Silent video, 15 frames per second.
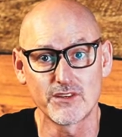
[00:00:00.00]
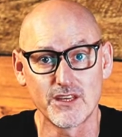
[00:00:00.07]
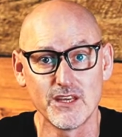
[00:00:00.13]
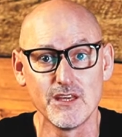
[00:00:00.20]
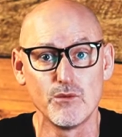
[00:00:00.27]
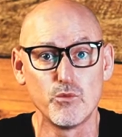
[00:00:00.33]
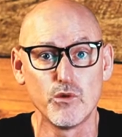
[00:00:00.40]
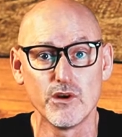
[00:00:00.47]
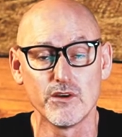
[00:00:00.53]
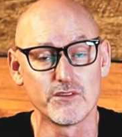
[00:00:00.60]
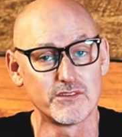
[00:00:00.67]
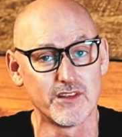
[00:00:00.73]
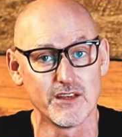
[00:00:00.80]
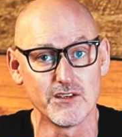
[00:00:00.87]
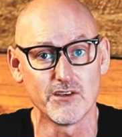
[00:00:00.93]

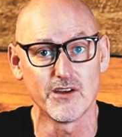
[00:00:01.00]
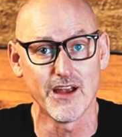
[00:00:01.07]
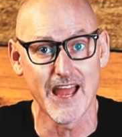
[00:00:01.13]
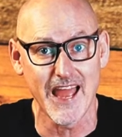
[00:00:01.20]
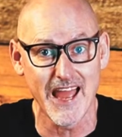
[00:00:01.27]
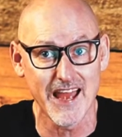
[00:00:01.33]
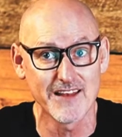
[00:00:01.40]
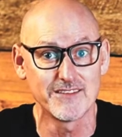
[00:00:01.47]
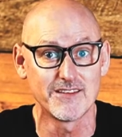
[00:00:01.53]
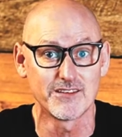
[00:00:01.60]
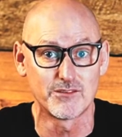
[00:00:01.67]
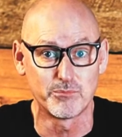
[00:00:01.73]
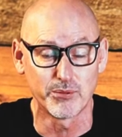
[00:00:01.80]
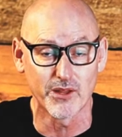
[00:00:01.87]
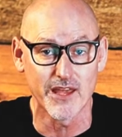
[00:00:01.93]
keywords that your ad
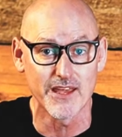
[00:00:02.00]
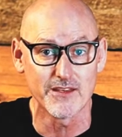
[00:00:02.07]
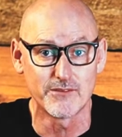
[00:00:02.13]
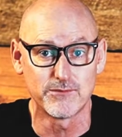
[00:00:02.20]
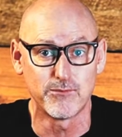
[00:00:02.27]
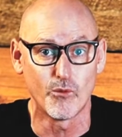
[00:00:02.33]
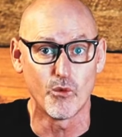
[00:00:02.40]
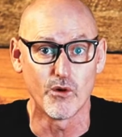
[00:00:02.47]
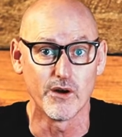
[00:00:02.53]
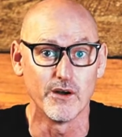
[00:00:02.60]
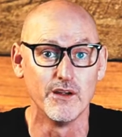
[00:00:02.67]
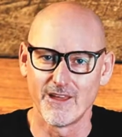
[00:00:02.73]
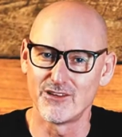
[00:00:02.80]
displays for.